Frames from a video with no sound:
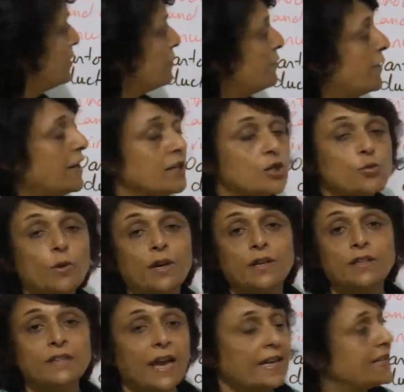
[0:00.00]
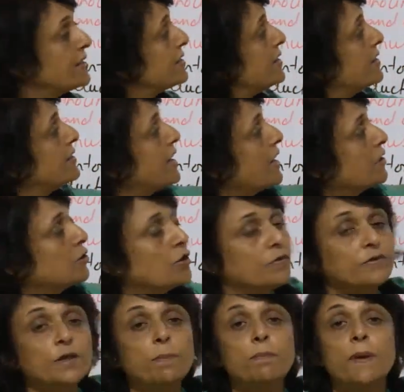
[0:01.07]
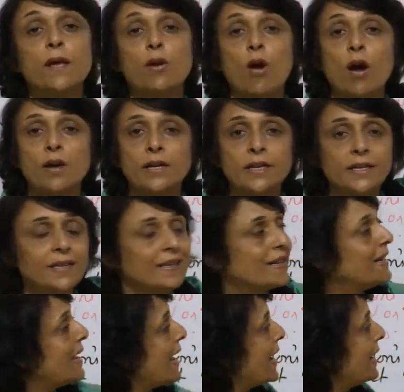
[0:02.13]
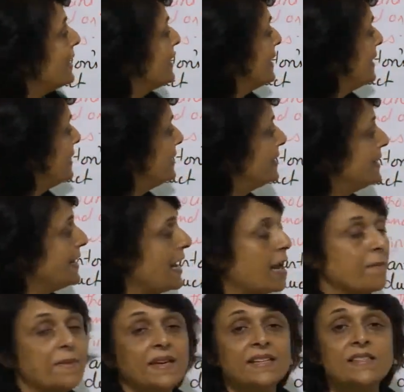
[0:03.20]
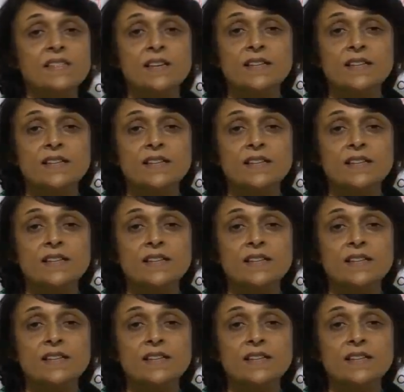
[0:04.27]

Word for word: The first one, that is the duct of the parotid gland. The name is